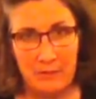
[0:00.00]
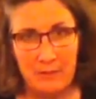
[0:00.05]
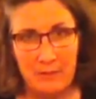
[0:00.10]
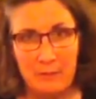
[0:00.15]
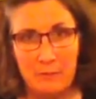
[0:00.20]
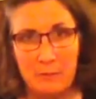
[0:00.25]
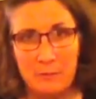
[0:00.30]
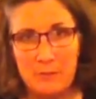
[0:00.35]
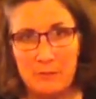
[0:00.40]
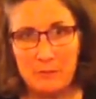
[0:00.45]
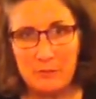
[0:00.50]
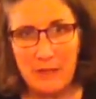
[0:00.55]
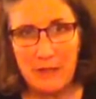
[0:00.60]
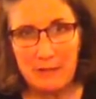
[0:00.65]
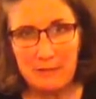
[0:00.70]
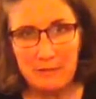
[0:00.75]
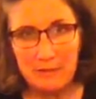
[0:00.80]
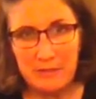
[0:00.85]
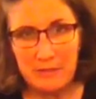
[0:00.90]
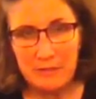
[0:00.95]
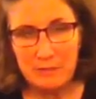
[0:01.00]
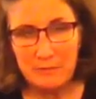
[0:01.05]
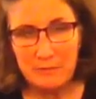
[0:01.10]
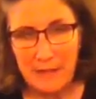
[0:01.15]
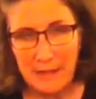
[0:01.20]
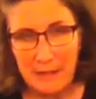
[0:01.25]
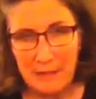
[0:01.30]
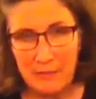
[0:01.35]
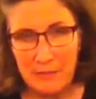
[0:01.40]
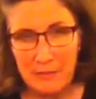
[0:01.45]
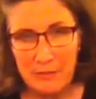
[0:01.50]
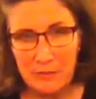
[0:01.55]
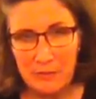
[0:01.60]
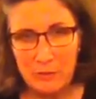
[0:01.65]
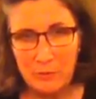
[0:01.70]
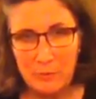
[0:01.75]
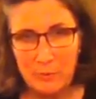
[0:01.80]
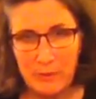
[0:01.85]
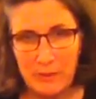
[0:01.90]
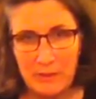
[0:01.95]
They would be traveling around the
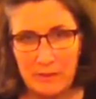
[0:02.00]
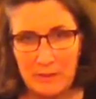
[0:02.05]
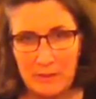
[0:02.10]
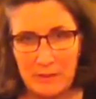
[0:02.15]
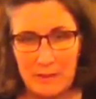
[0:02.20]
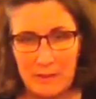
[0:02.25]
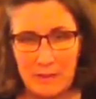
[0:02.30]
stupa